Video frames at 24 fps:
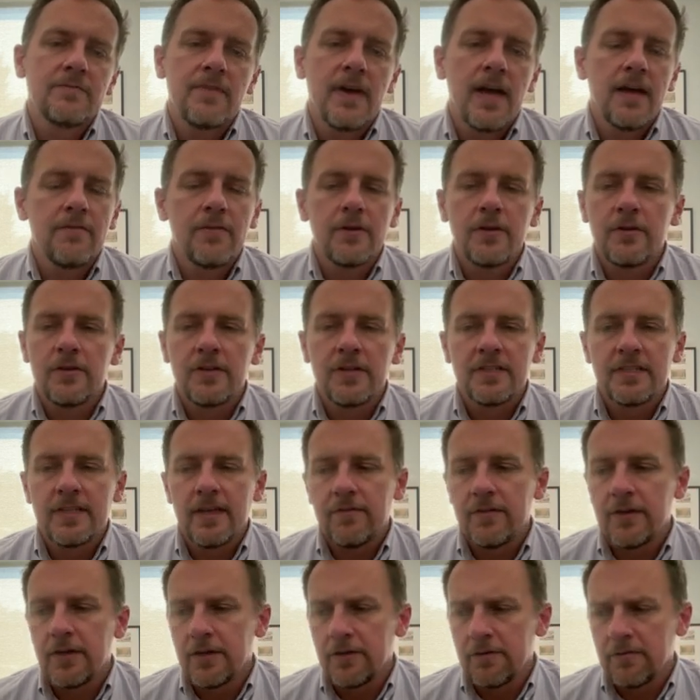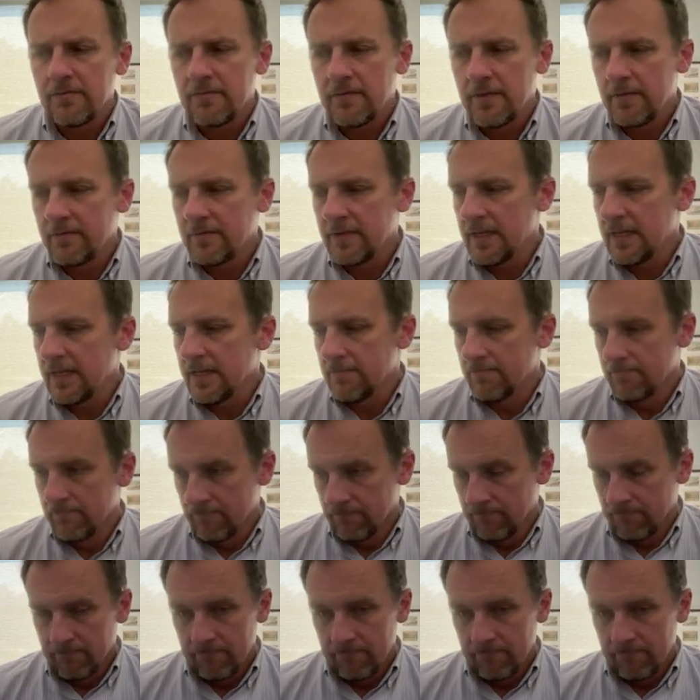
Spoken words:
500 to 750.